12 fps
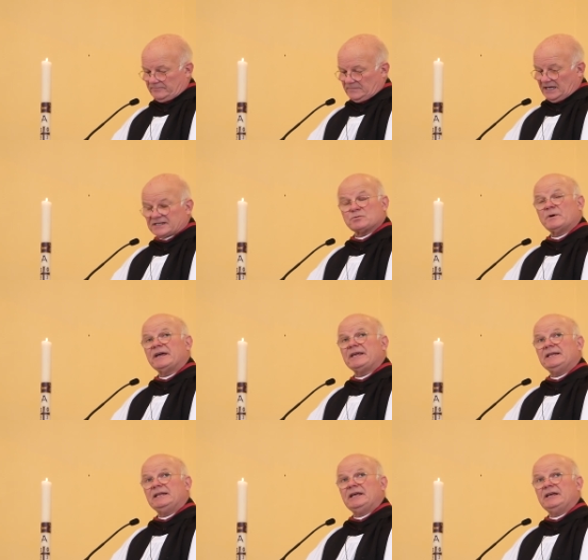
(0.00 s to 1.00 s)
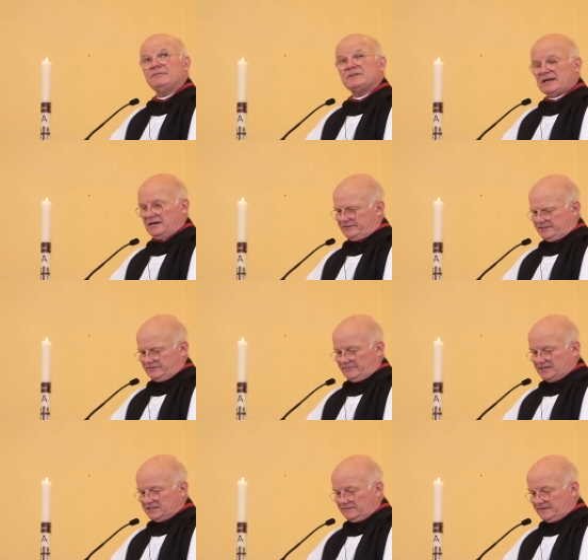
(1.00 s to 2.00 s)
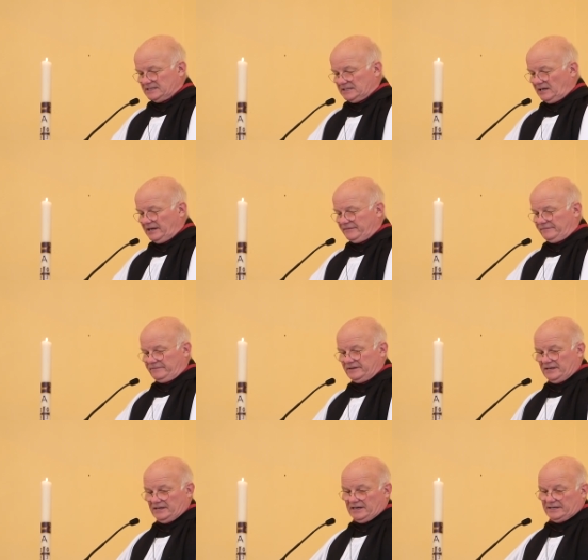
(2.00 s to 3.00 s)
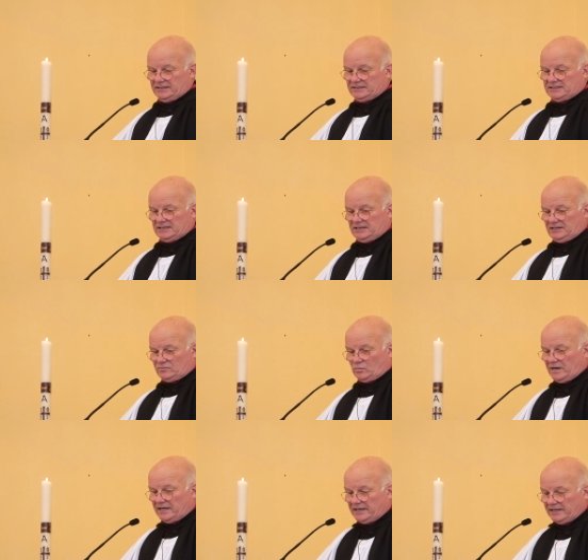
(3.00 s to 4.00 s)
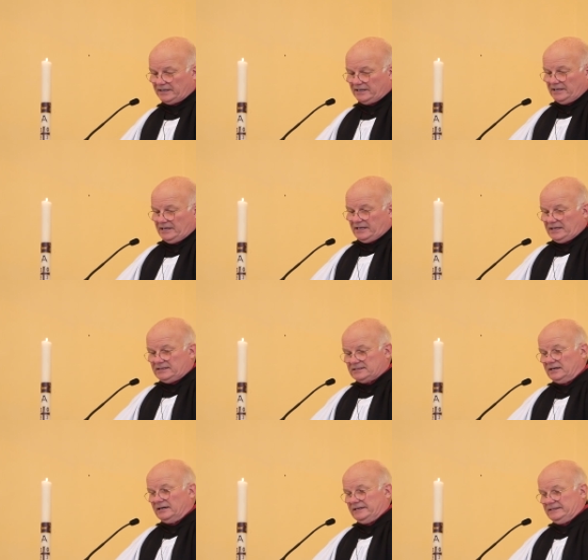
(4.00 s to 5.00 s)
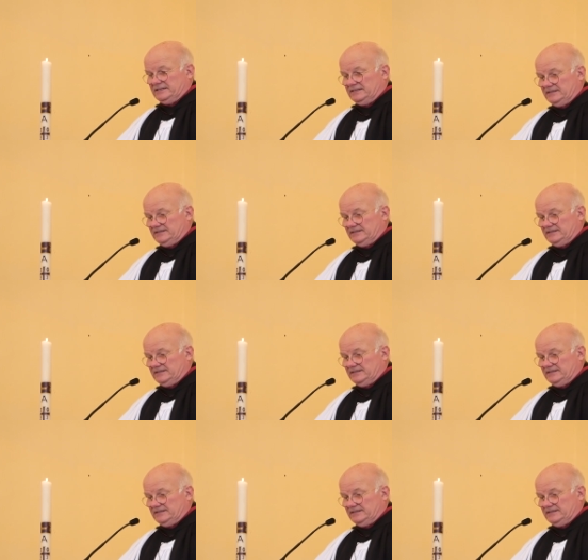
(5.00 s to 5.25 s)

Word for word: That's where he lived out the rest of his life, and indeed where he died.